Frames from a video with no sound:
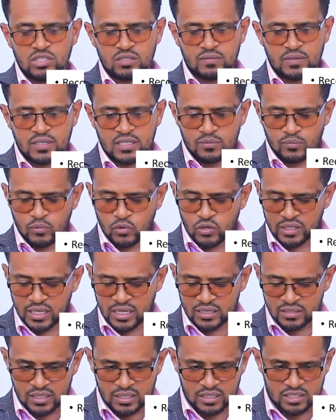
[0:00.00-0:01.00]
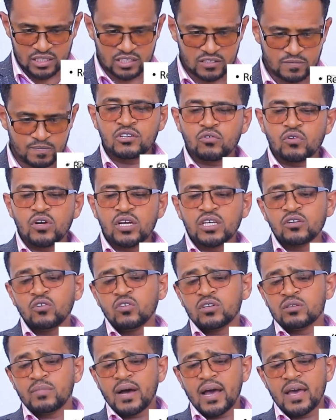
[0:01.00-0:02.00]
is very important things. Drawing
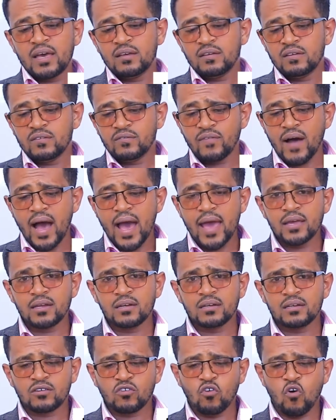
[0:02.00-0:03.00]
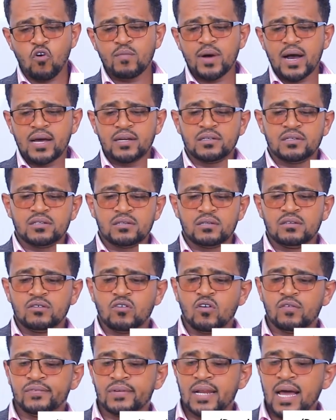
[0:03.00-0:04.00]
on my fine command
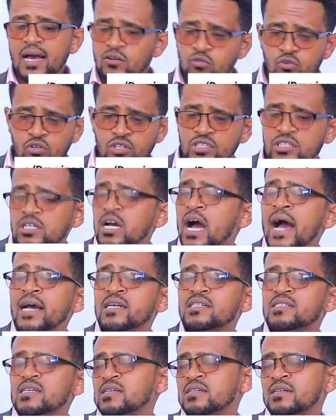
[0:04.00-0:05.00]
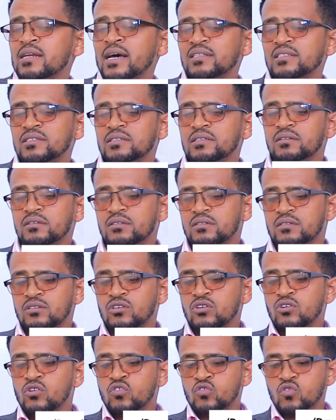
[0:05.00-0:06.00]
of language, I said nothing.
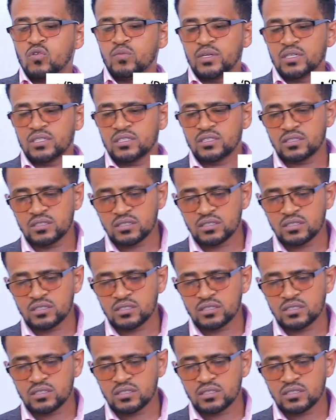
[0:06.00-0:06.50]
Robert